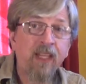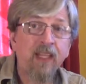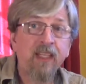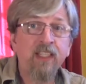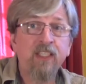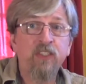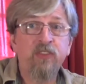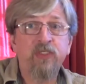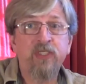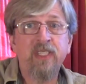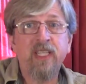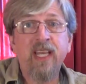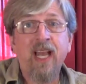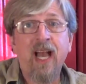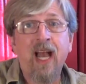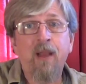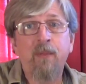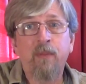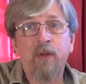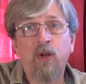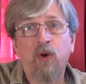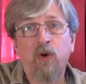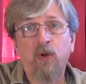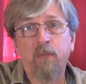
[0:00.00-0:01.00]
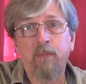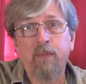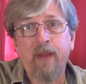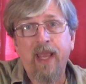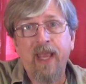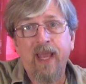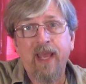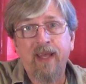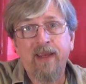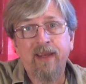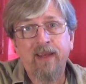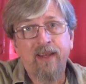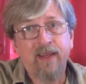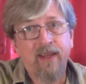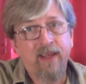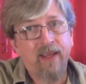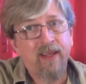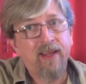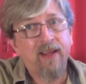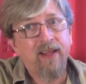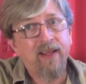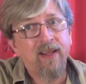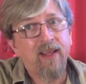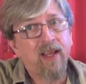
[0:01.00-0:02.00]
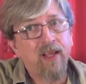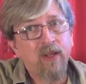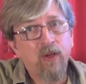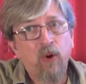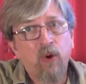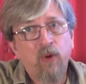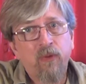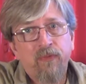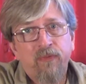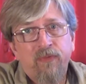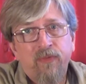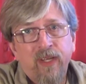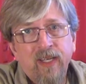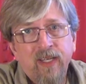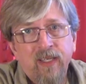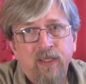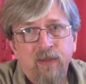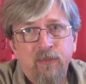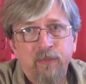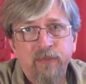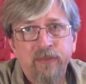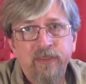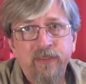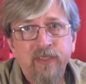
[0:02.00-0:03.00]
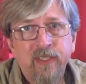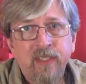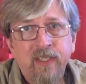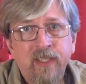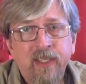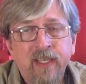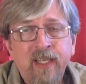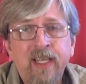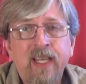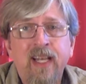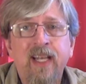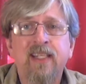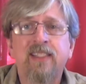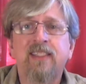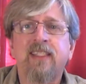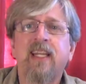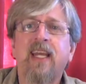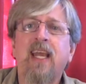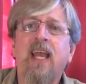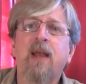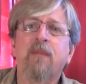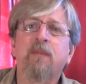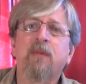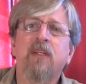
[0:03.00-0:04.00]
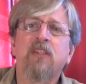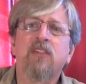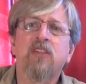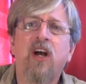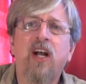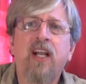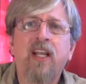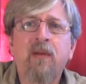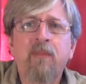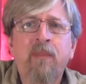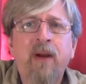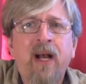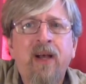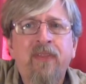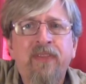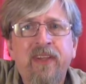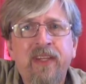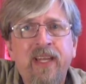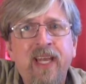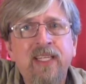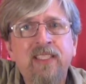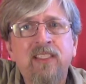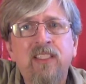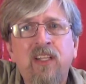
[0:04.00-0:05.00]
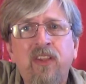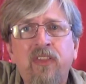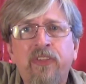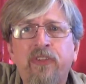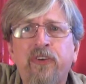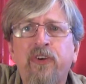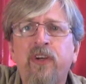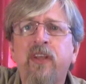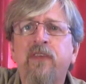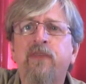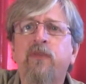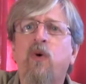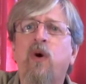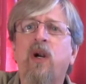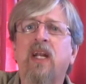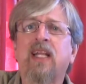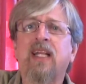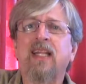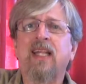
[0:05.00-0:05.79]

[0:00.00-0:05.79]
You see, I'm an old man and I like old films. And today I'm going to talk about the 1934